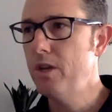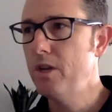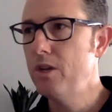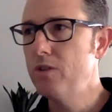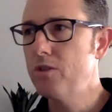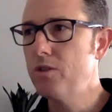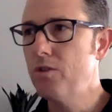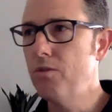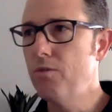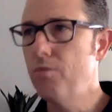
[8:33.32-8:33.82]

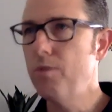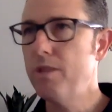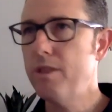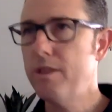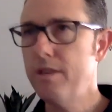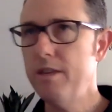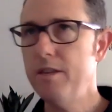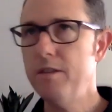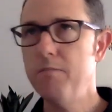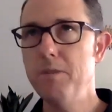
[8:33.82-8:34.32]
So what
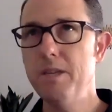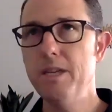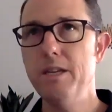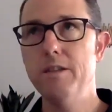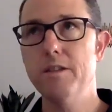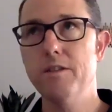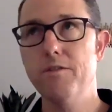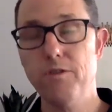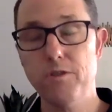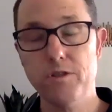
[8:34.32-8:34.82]
these mean
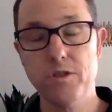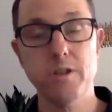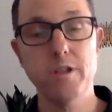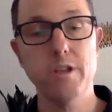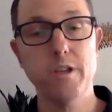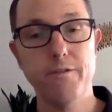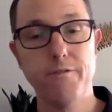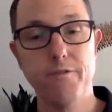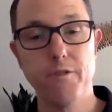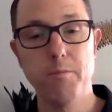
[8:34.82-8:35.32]
is,
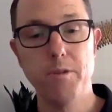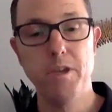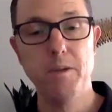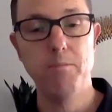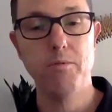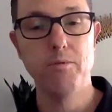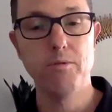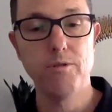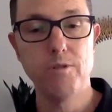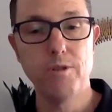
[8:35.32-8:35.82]
firstly, for
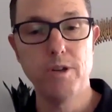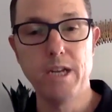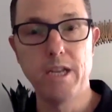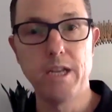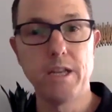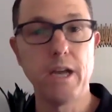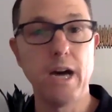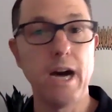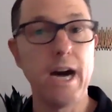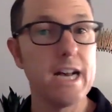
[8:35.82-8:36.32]
people
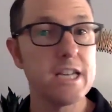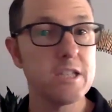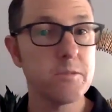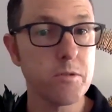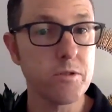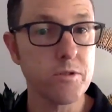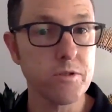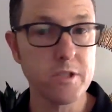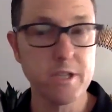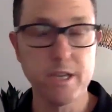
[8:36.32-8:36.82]
in the
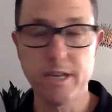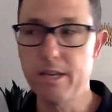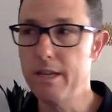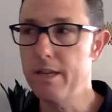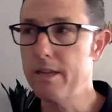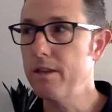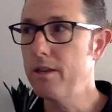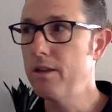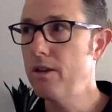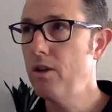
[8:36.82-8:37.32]
hospital
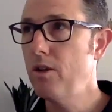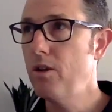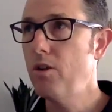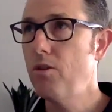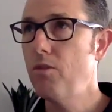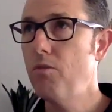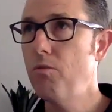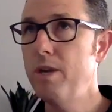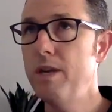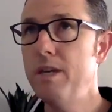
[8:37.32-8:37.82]
setting,
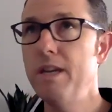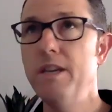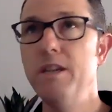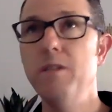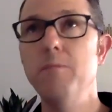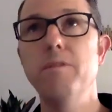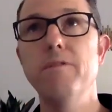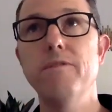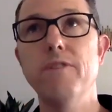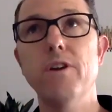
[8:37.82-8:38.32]
we need
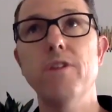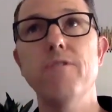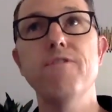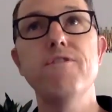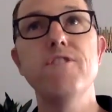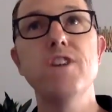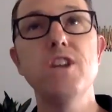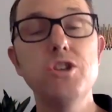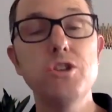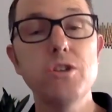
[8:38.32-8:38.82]
to be very
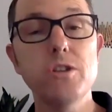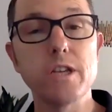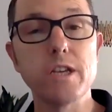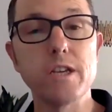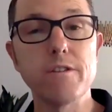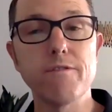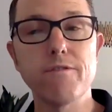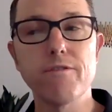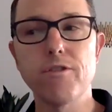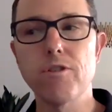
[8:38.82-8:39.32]

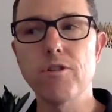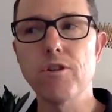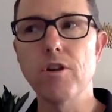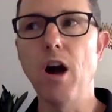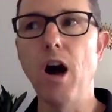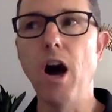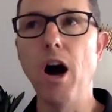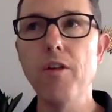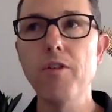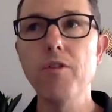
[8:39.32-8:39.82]
vigilant for
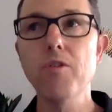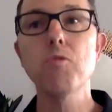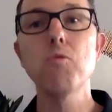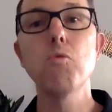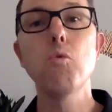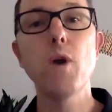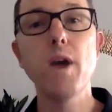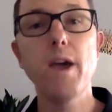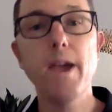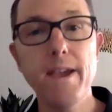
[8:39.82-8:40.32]
other
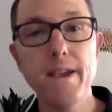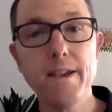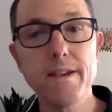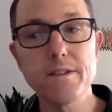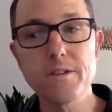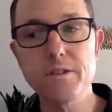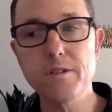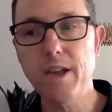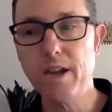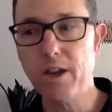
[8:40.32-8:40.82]

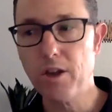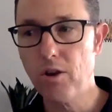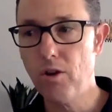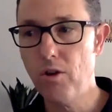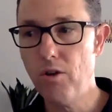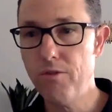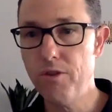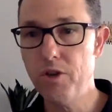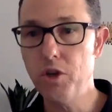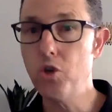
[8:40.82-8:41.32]
ways that
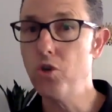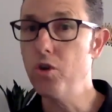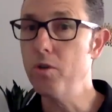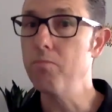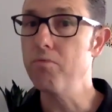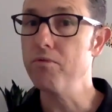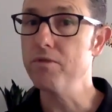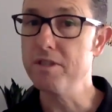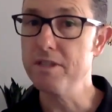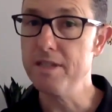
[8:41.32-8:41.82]
COVID could
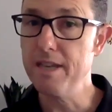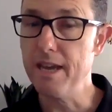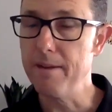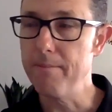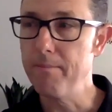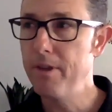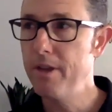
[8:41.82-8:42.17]
present.